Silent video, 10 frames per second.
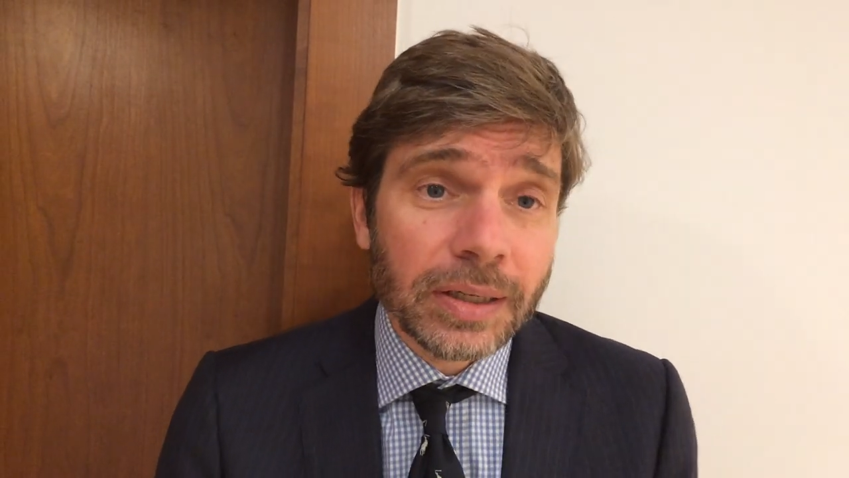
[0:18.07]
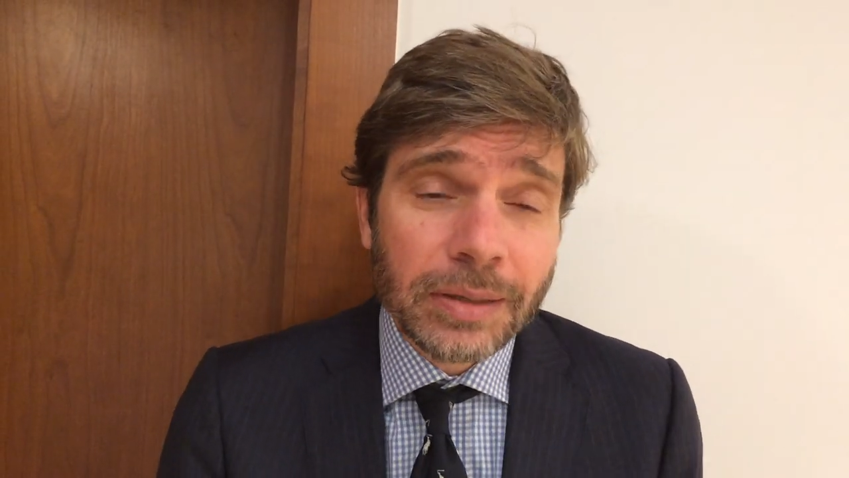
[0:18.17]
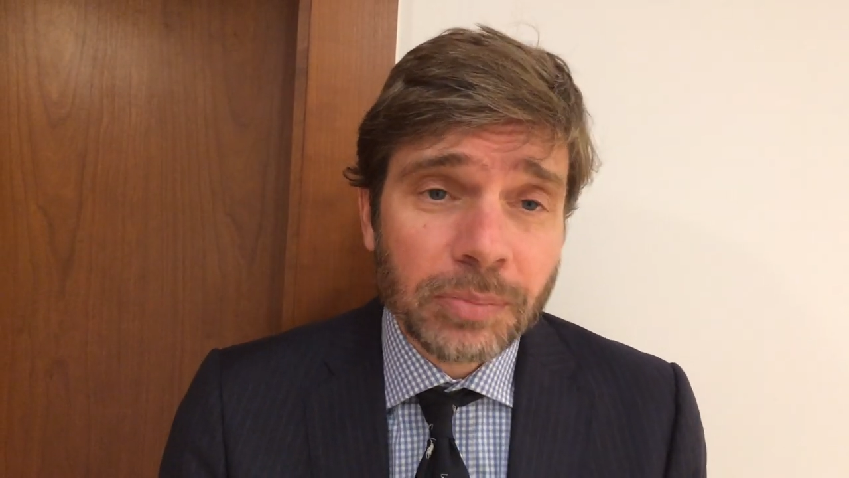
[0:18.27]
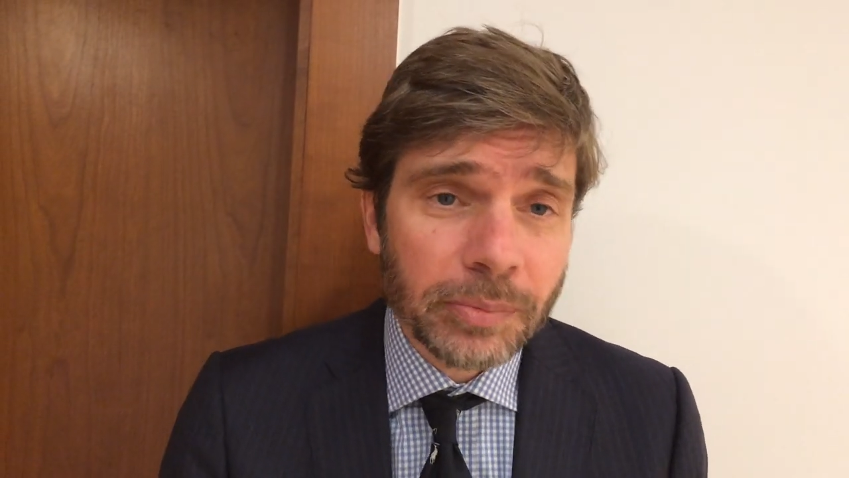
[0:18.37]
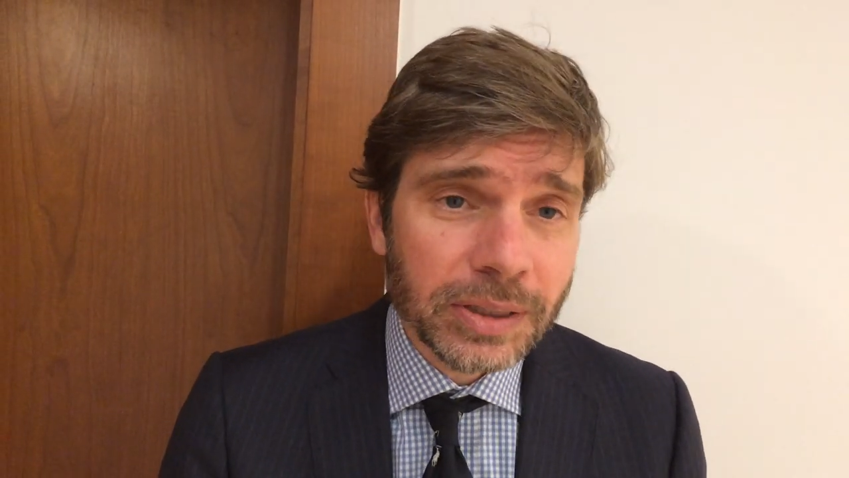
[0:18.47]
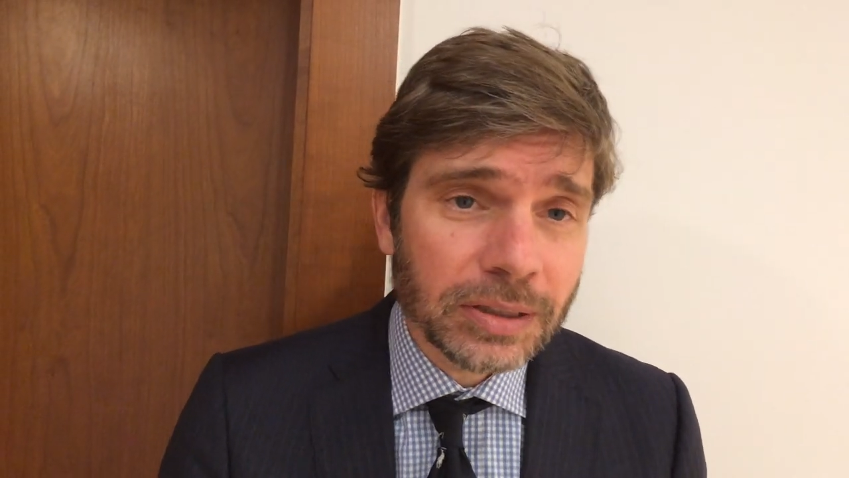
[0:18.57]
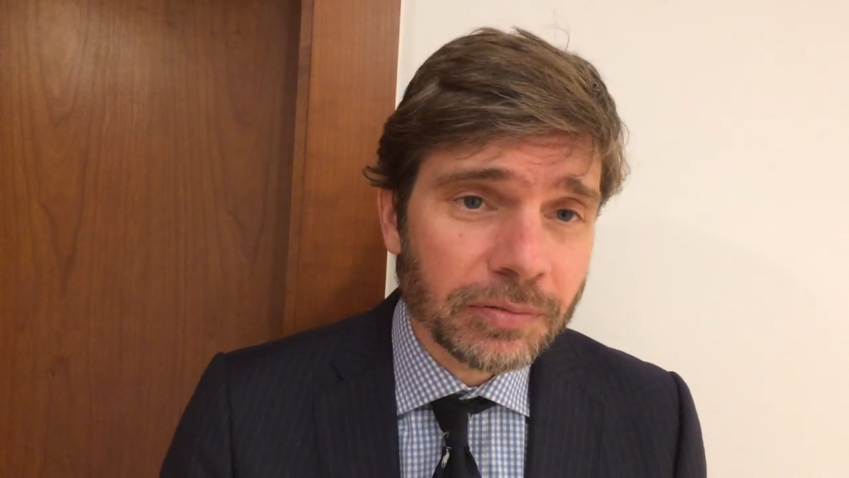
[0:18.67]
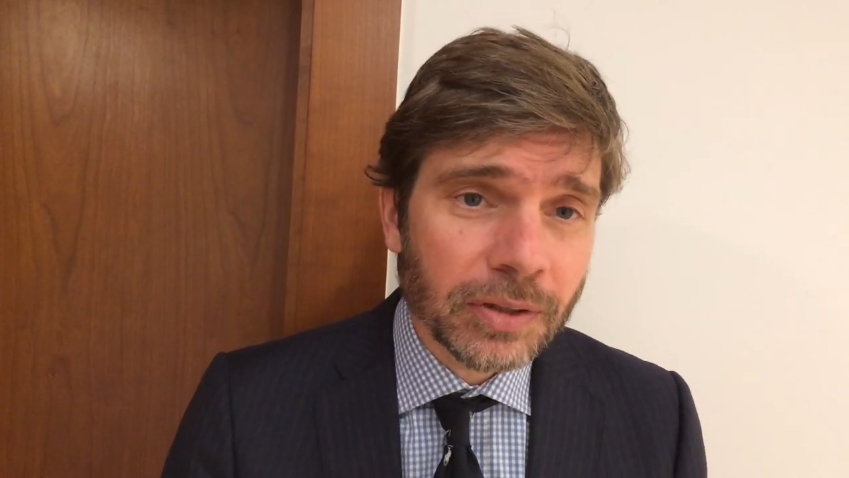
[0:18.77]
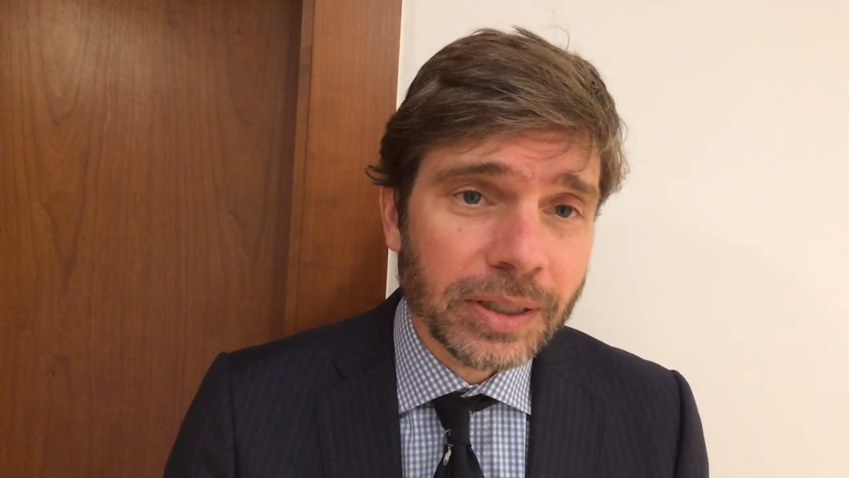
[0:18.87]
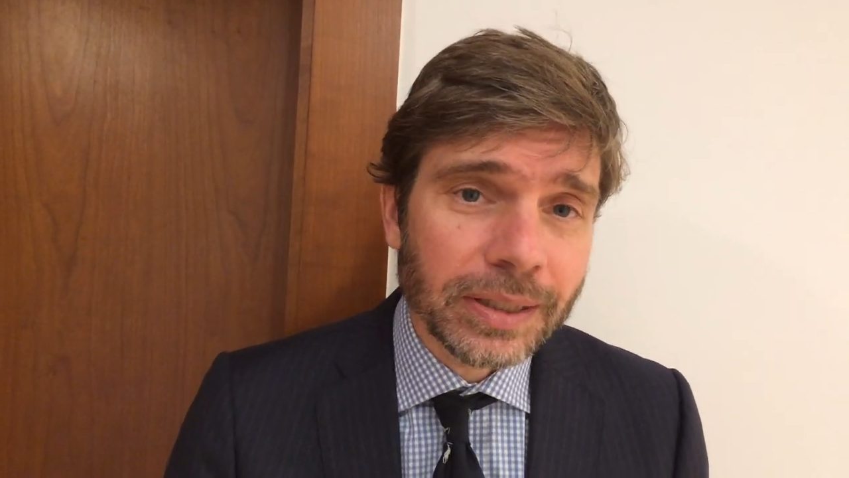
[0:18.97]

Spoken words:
implementing very